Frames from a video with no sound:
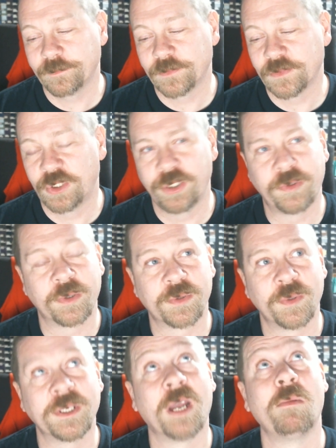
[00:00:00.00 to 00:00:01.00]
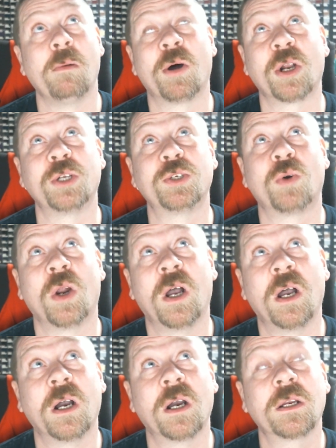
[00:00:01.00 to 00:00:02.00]
shoot, there was one time I bought a
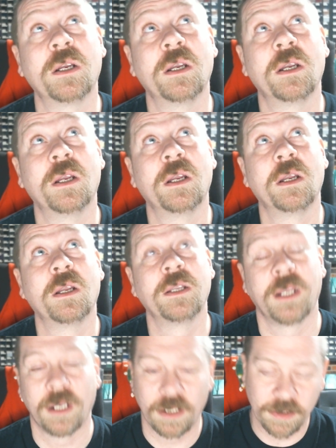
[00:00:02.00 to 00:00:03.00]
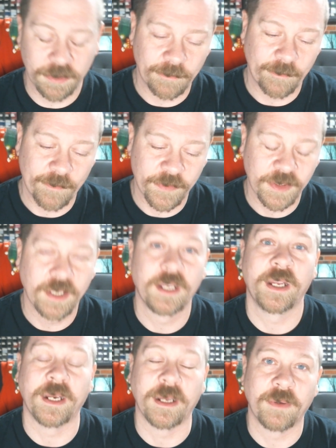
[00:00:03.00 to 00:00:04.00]
truck. Yeah.
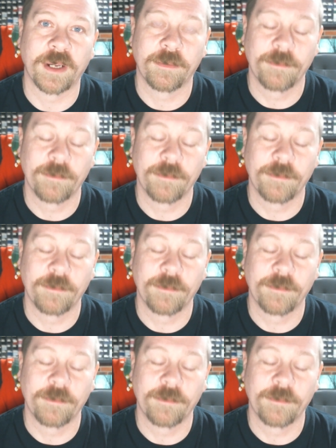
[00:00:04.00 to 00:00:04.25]
Anyway,